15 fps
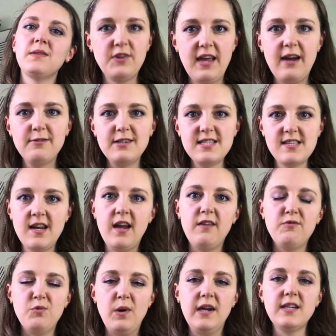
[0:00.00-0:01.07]
For that reason,
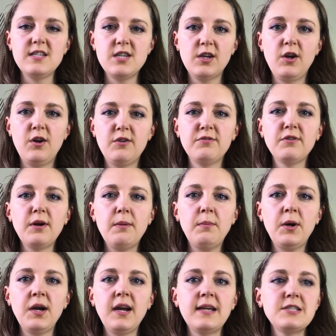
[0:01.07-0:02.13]
I've wanted to go for a
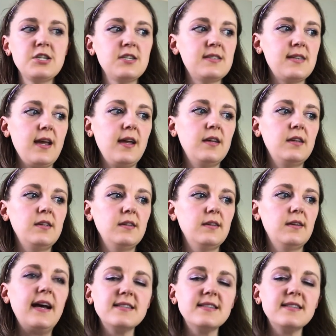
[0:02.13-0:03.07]
more edgy style.